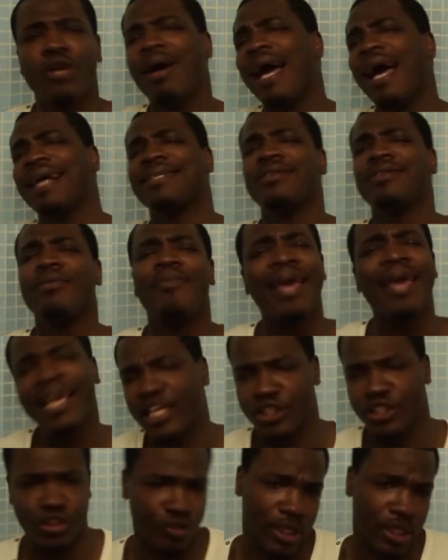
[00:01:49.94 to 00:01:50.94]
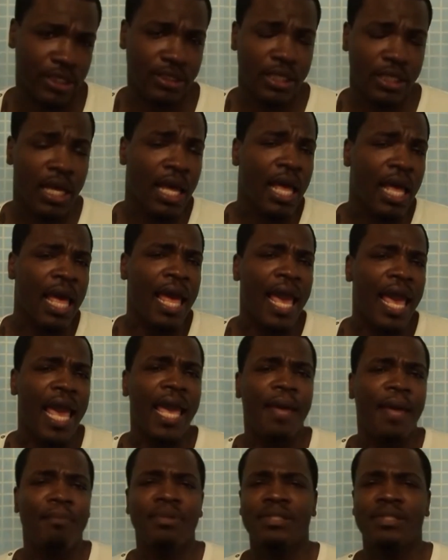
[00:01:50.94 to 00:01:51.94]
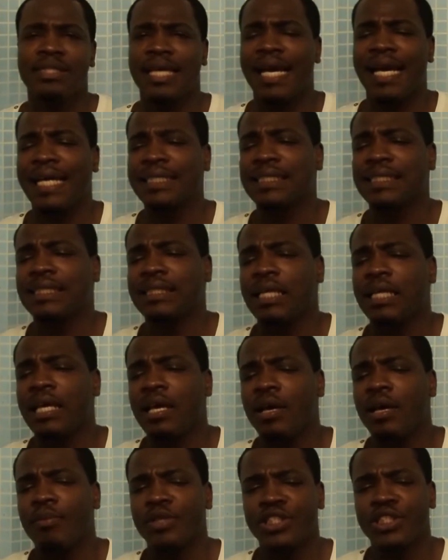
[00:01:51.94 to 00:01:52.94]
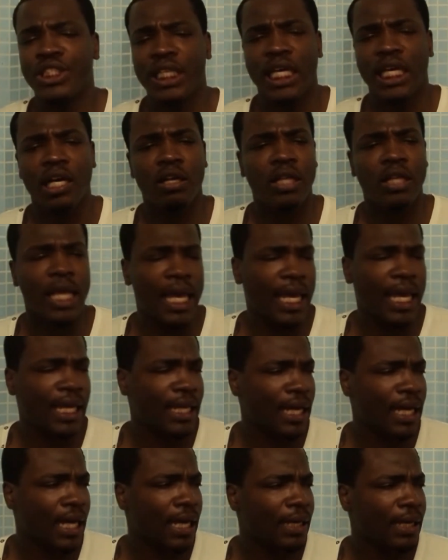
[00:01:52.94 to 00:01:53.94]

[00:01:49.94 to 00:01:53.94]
know how to make a dress. And besides, Michelle and